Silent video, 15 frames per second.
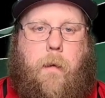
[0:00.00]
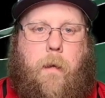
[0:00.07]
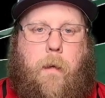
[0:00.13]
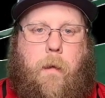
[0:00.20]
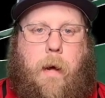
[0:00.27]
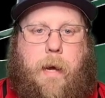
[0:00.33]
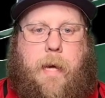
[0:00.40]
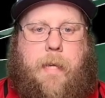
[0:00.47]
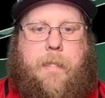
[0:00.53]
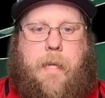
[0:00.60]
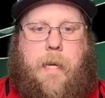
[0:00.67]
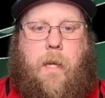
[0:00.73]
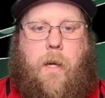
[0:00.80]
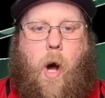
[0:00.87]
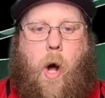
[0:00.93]
like I said,
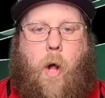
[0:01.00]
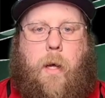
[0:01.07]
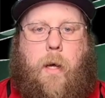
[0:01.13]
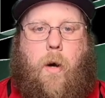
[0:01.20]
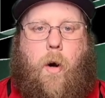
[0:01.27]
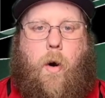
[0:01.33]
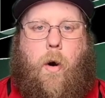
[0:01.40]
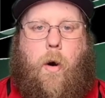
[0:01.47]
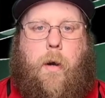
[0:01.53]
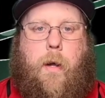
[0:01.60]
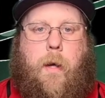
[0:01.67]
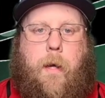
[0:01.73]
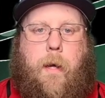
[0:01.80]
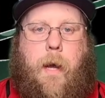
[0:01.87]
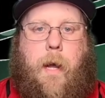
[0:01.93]
a calling card
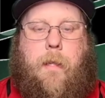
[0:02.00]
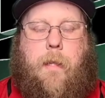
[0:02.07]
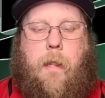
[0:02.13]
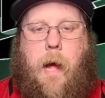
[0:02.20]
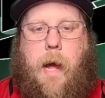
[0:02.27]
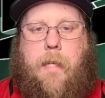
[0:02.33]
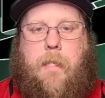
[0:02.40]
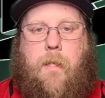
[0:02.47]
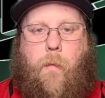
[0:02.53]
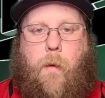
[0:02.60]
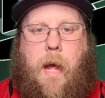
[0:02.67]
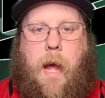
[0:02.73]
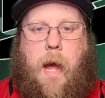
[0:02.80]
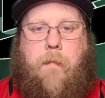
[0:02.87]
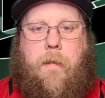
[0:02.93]
in the likes that we
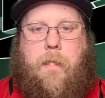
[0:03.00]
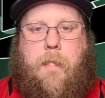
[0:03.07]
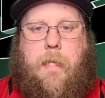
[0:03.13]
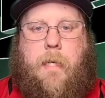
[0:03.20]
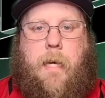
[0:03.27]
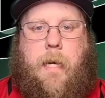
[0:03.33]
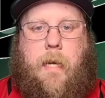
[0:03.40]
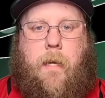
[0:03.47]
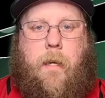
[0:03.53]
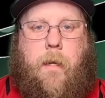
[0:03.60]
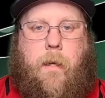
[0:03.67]
haven't seen